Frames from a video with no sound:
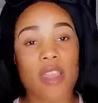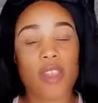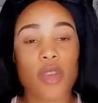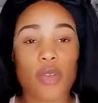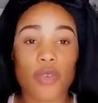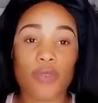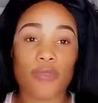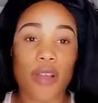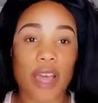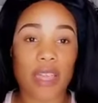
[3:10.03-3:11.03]
You know, you'll
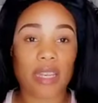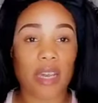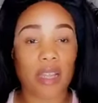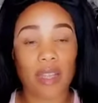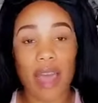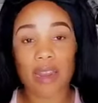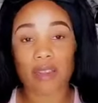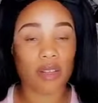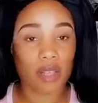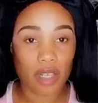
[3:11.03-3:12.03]
find a lot
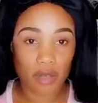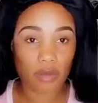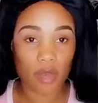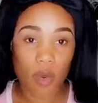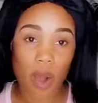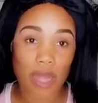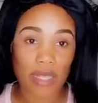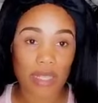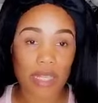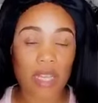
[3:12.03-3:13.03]
of good
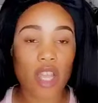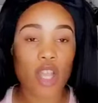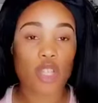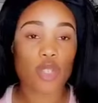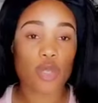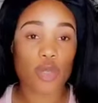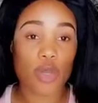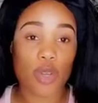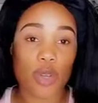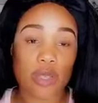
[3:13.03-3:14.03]
quality to
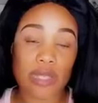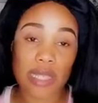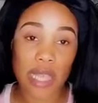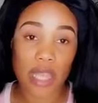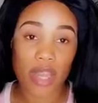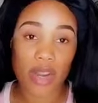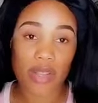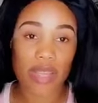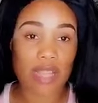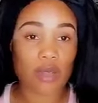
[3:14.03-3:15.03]
do your
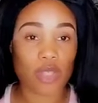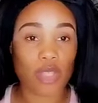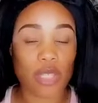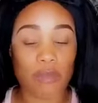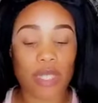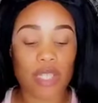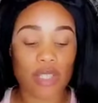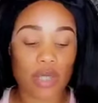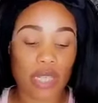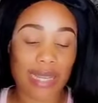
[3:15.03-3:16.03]
skincare. That's what you need,
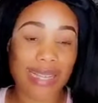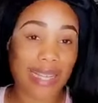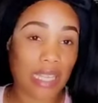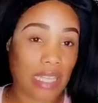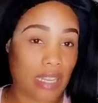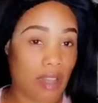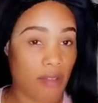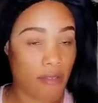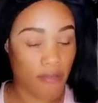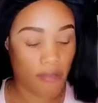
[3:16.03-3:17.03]
because you need a clean
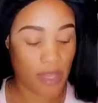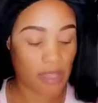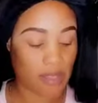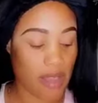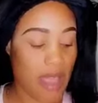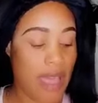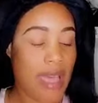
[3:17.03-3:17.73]
face.